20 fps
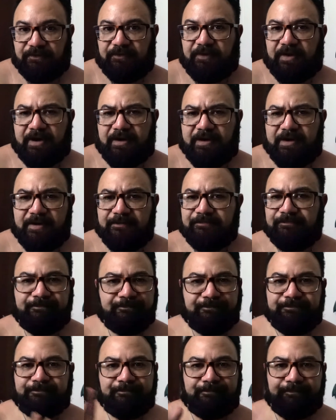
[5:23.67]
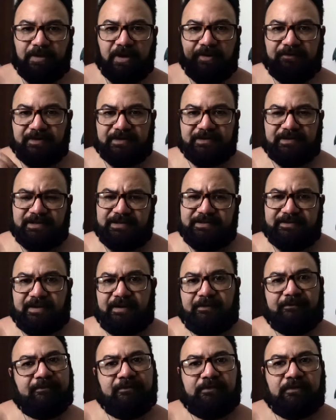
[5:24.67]
firearm, perfectly
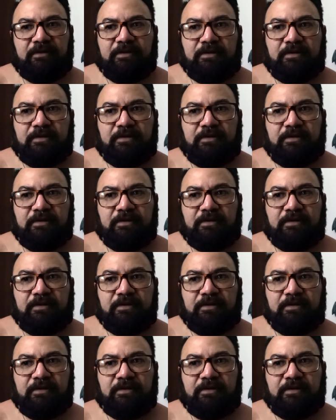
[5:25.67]
safe,